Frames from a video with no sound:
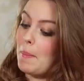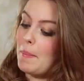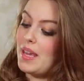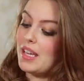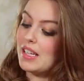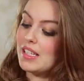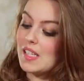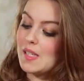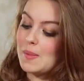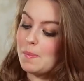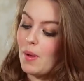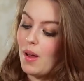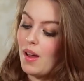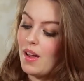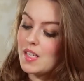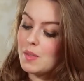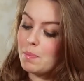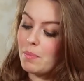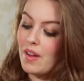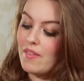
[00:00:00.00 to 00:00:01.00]
being
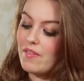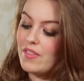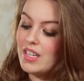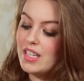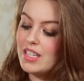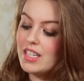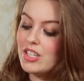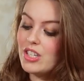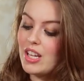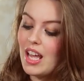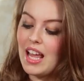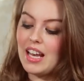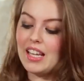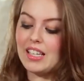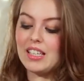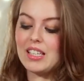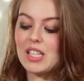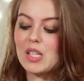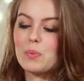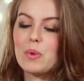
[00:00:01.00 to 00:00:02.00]
inspired by vintage
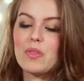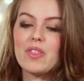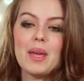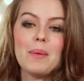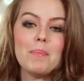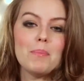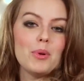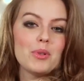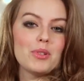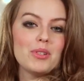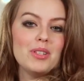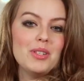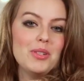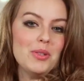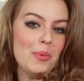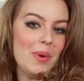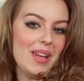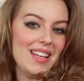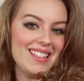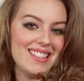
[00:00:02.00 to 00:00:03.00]
elegance with a modern
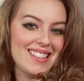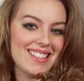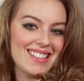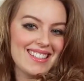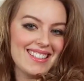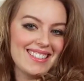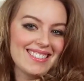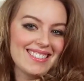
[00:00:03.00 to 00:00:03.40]
twist.